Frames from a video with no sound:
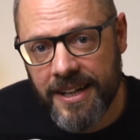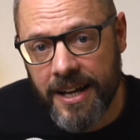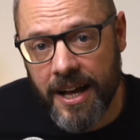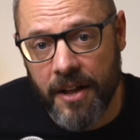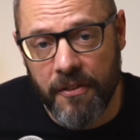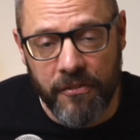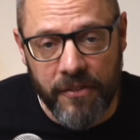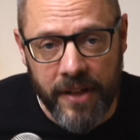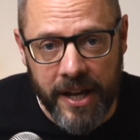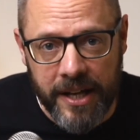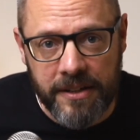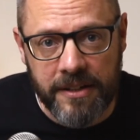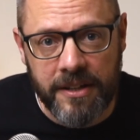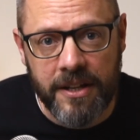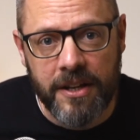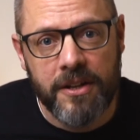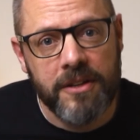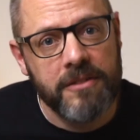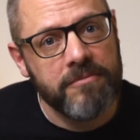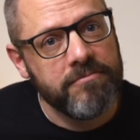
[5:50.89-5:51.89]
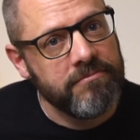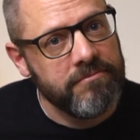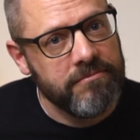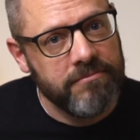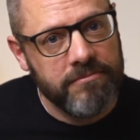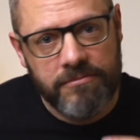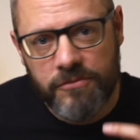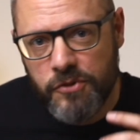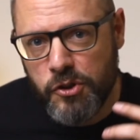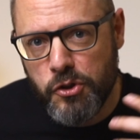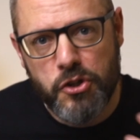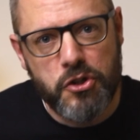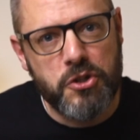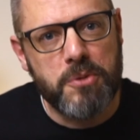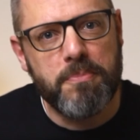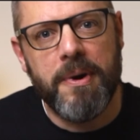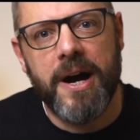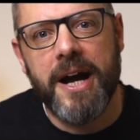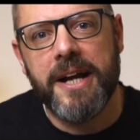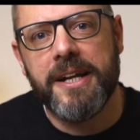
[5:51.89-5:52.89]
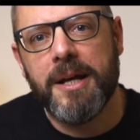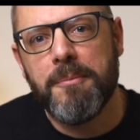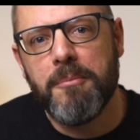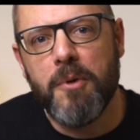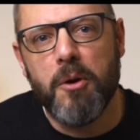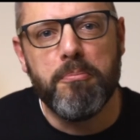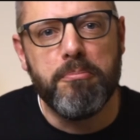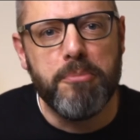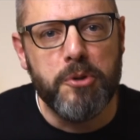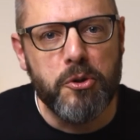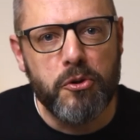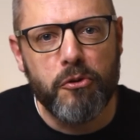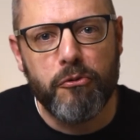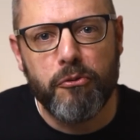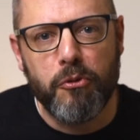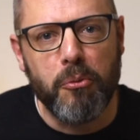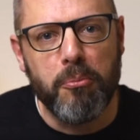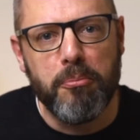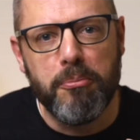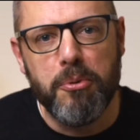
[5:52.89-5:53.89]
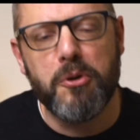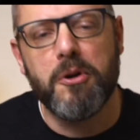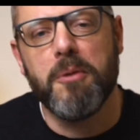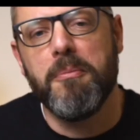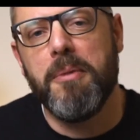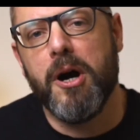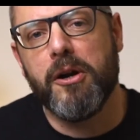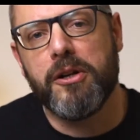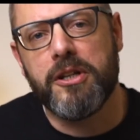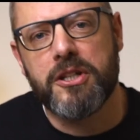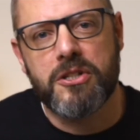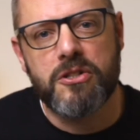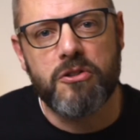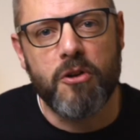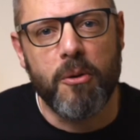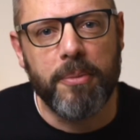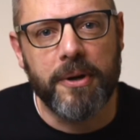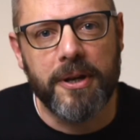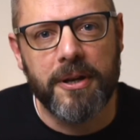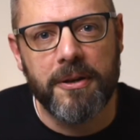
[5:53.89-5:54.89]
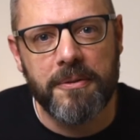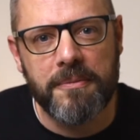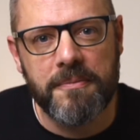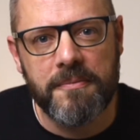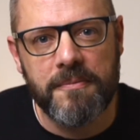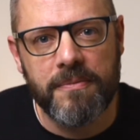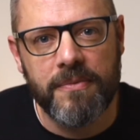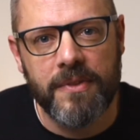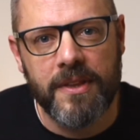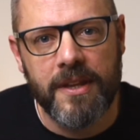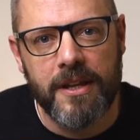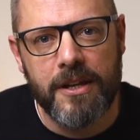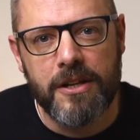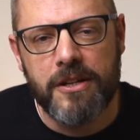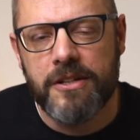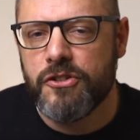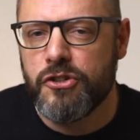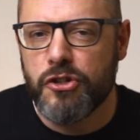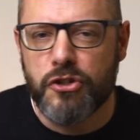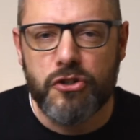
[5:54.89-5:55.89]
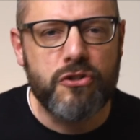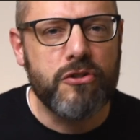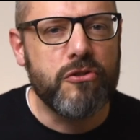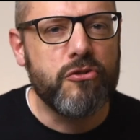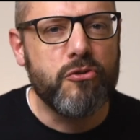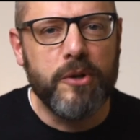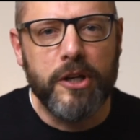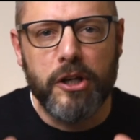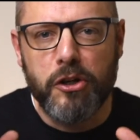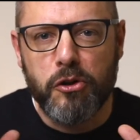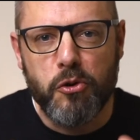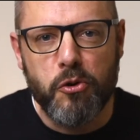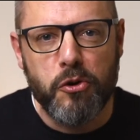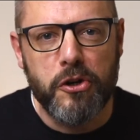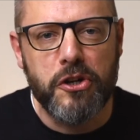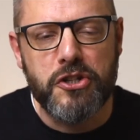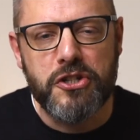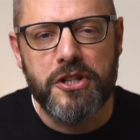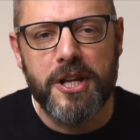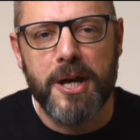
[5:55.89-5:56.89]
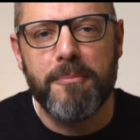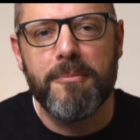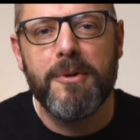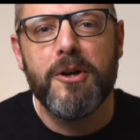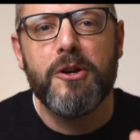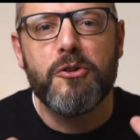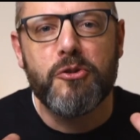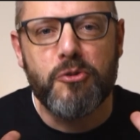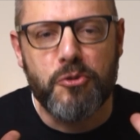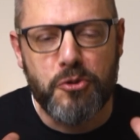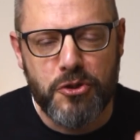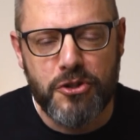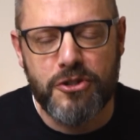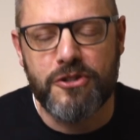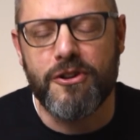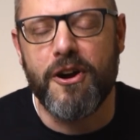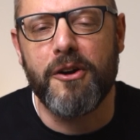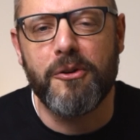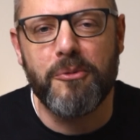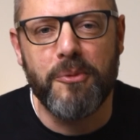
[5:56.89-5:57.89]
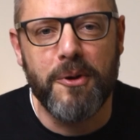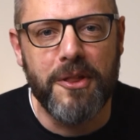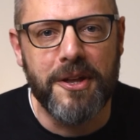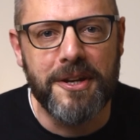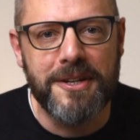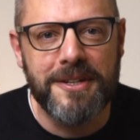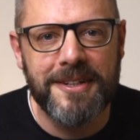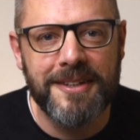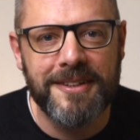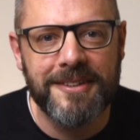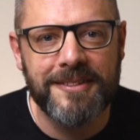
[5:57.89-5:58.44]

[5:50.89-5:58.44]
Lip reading: And then you just buy them a beautiful book about this topic, just to encourage them to start with it.